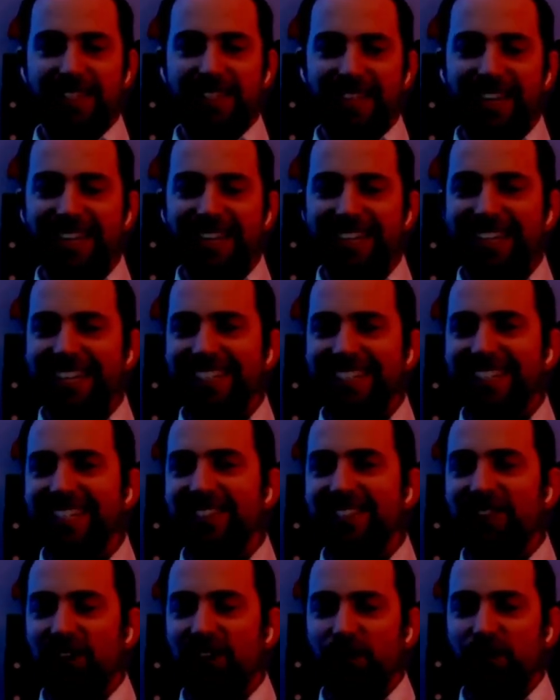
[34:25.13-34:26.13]
data
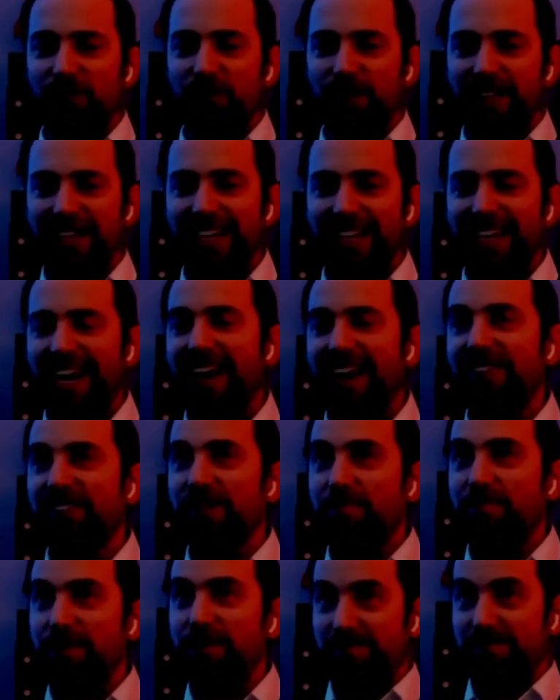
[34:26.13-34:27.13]
sets for 3D have
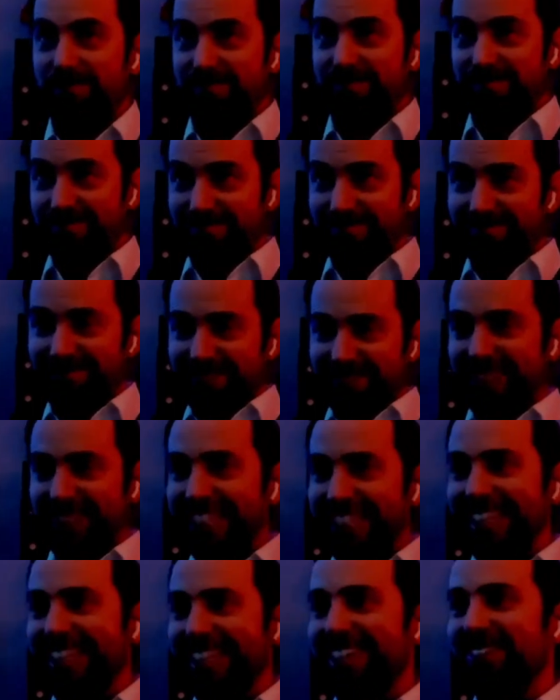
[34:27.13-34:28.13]
to be
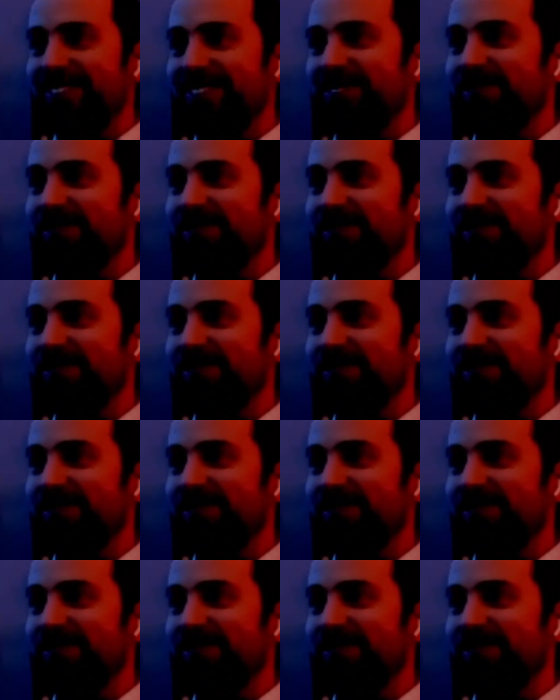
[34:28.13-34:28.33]
really,